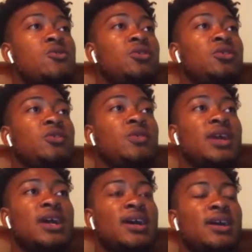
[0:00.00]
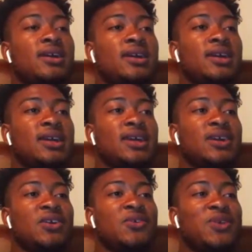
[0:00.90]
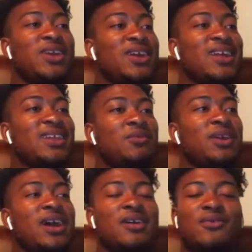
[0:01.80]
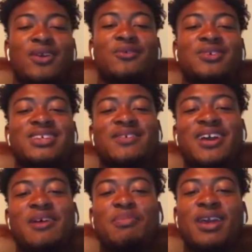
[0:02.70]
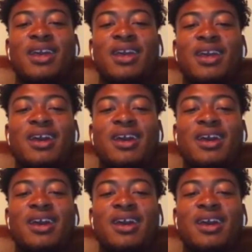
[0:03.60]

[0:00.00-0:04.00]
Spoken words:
I think we don't want to say we got big headed,